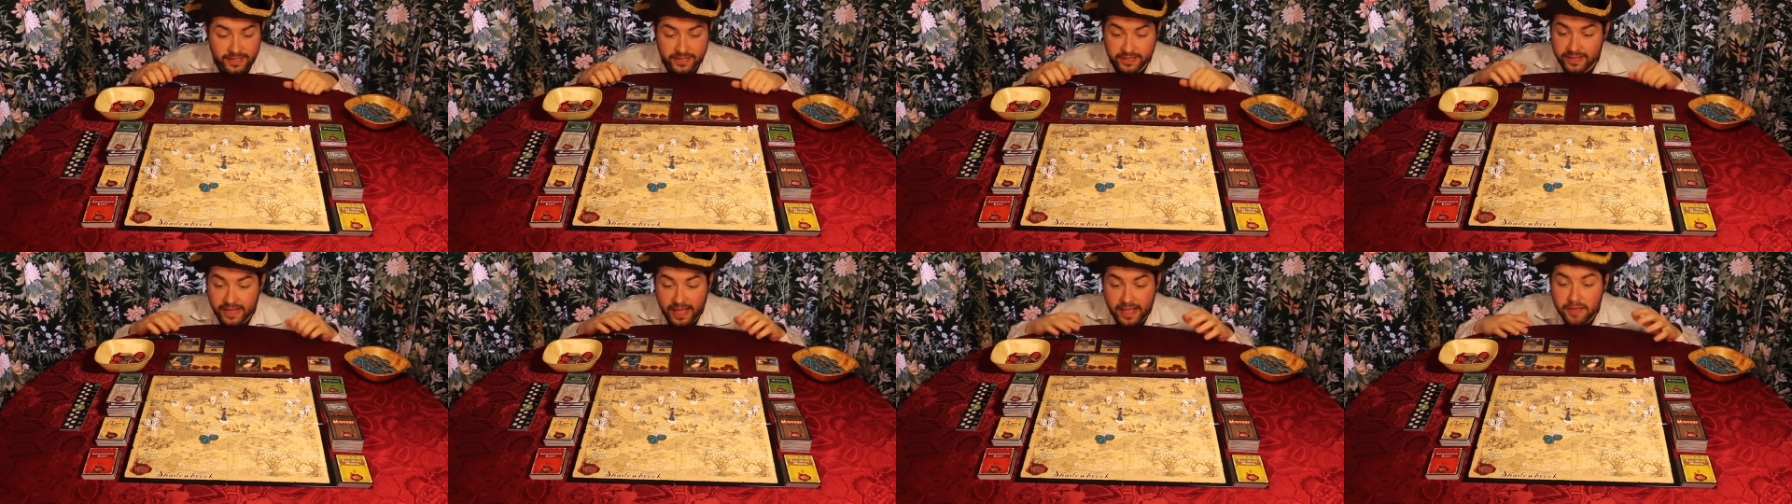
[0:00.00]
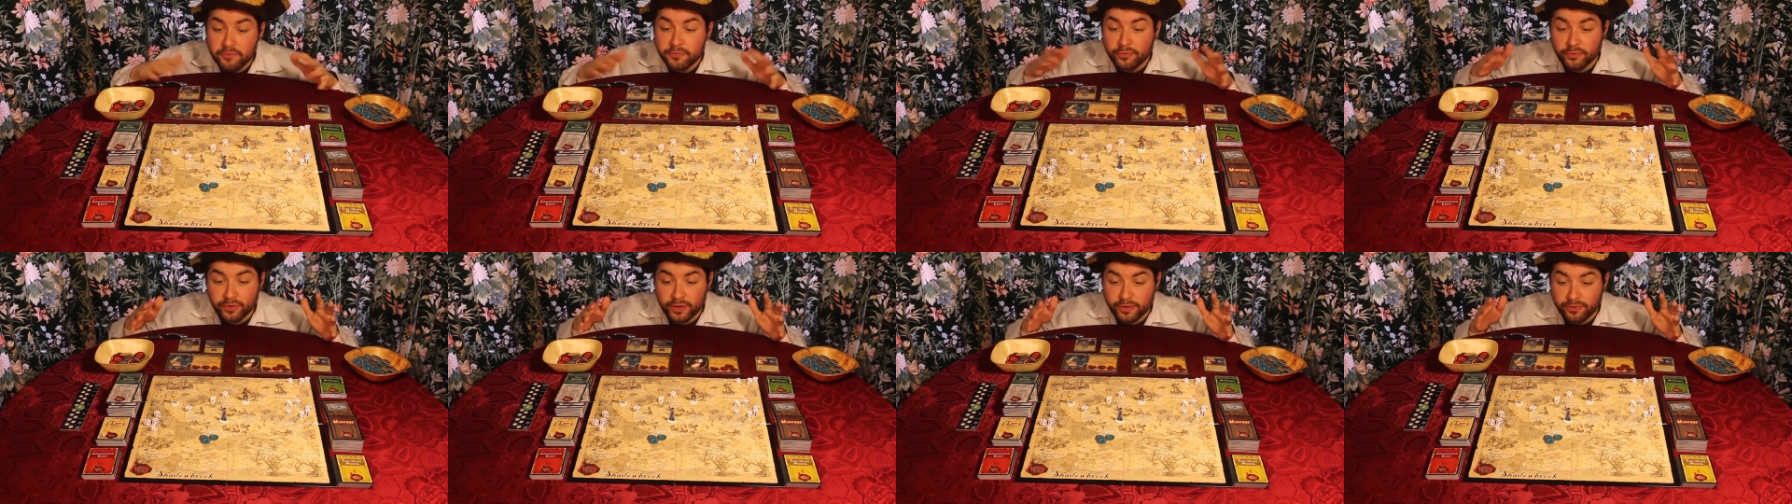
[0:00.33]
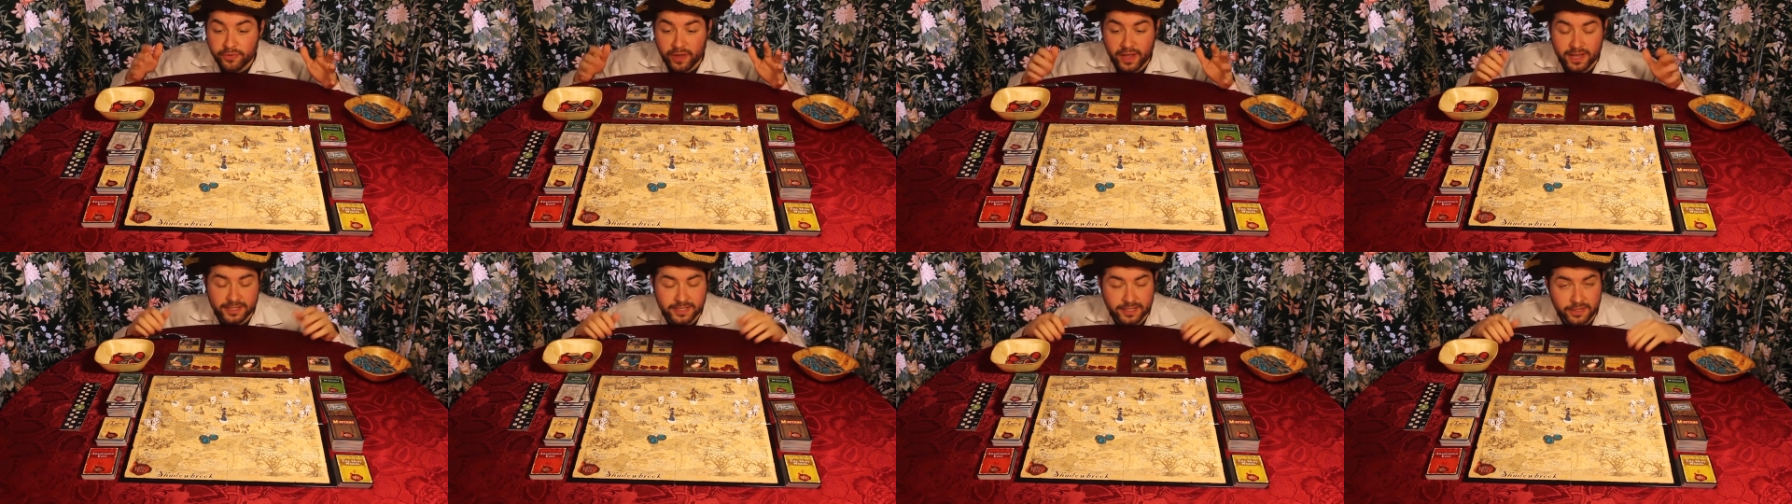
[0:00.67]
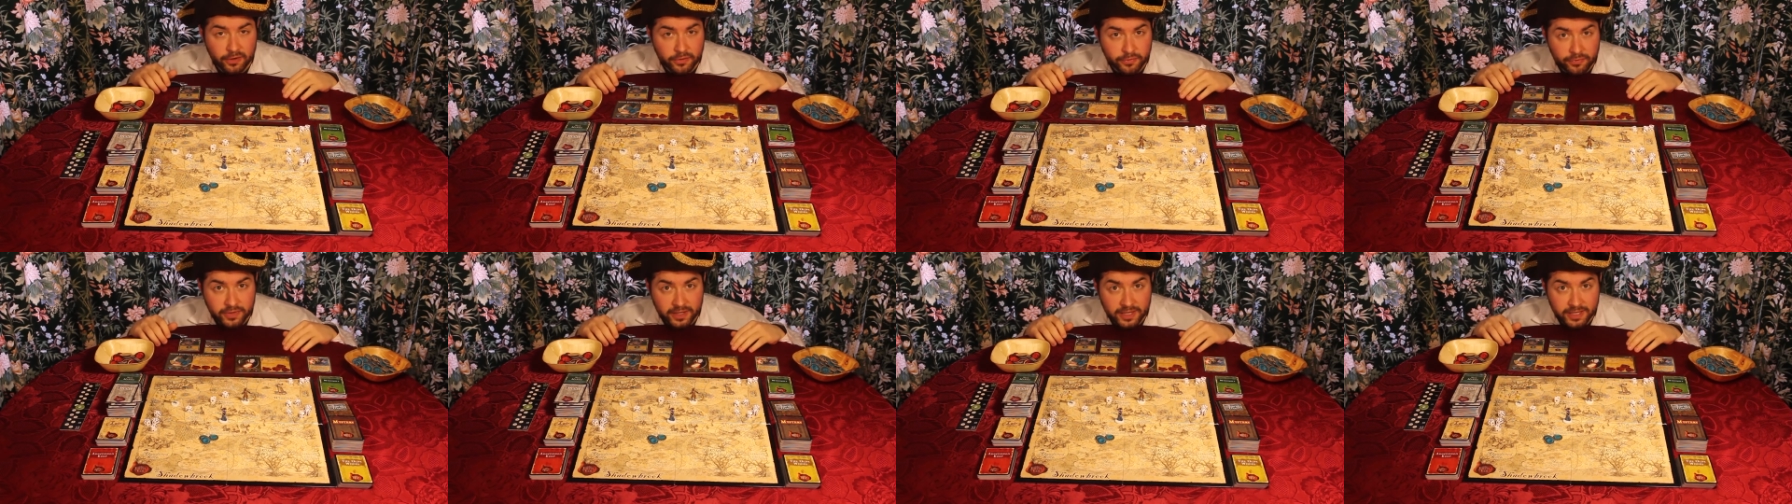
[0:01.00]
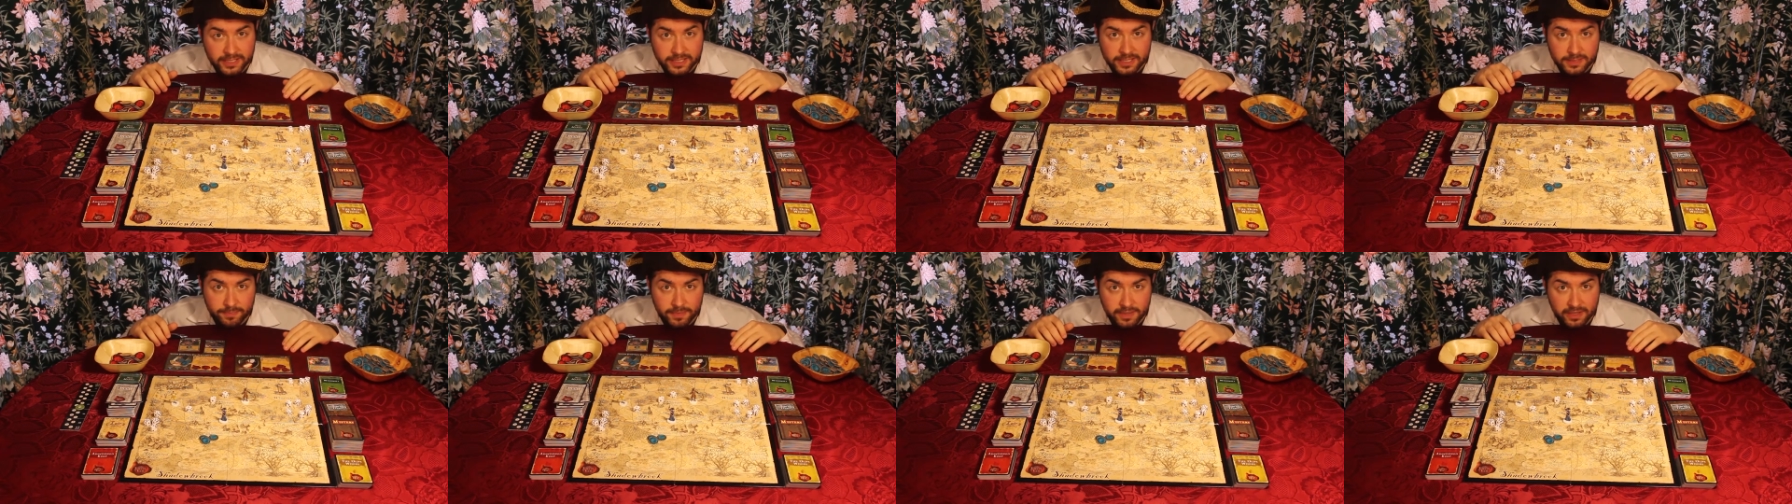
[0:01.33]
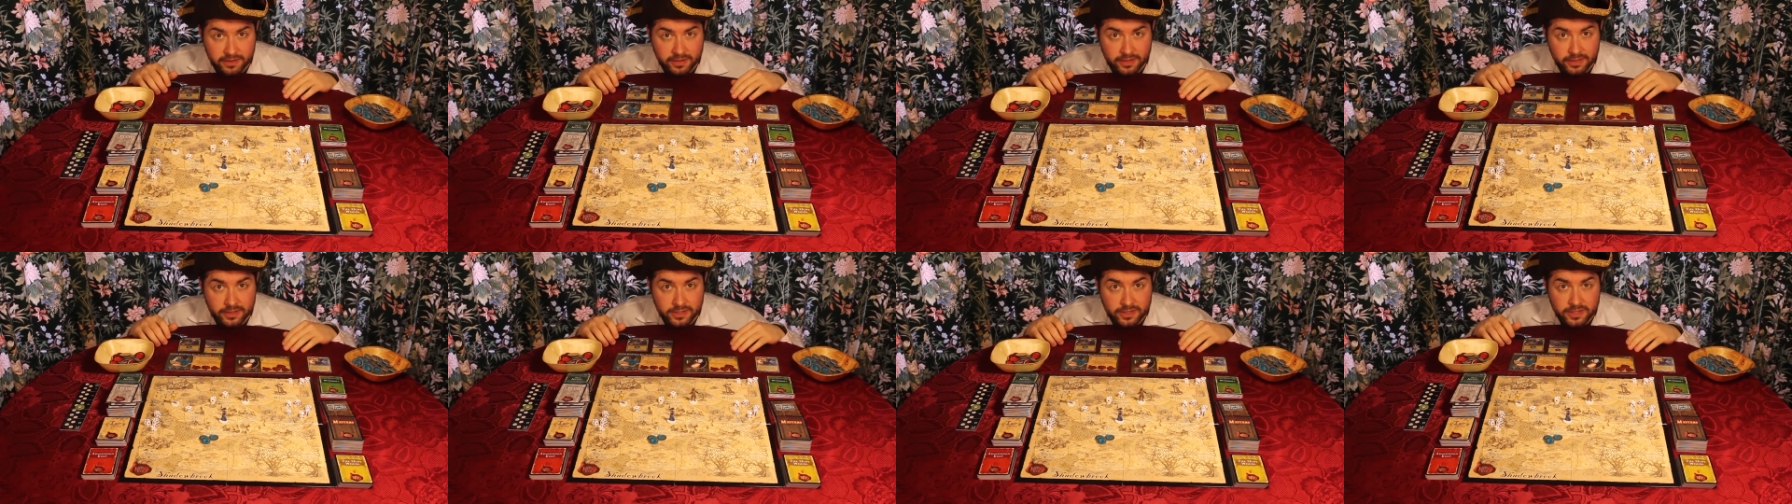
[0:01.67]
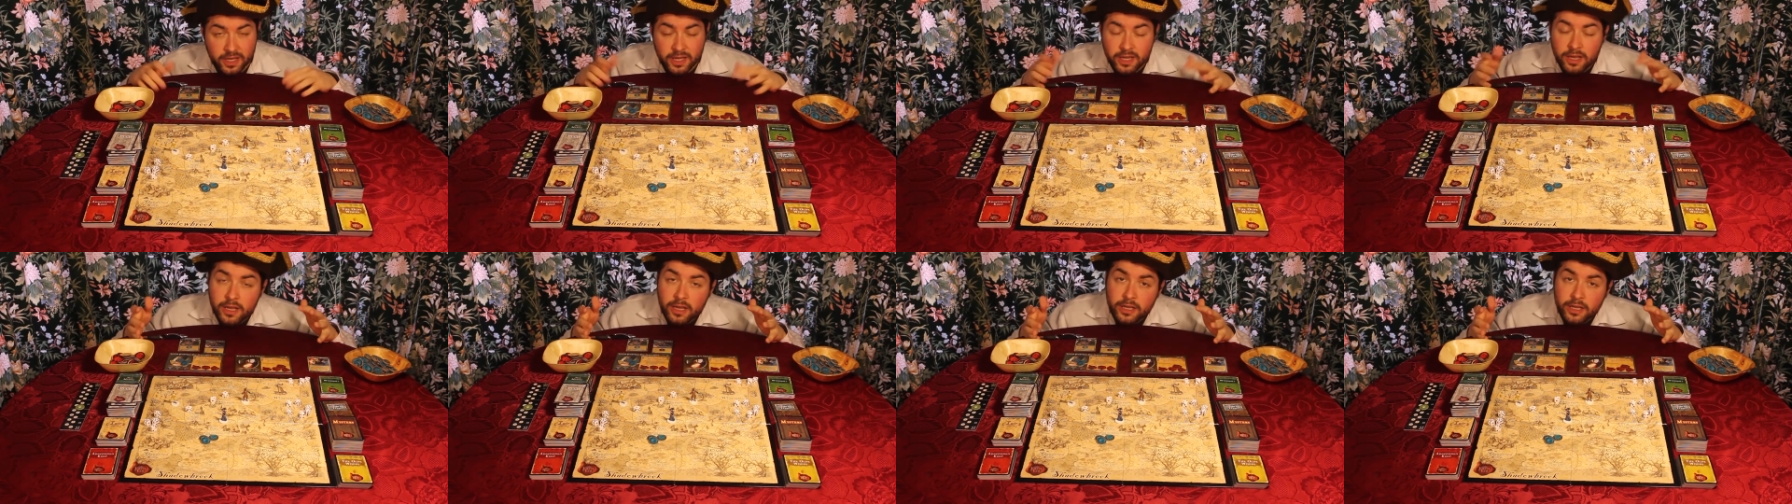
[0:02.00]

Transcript: in every facet of the experience.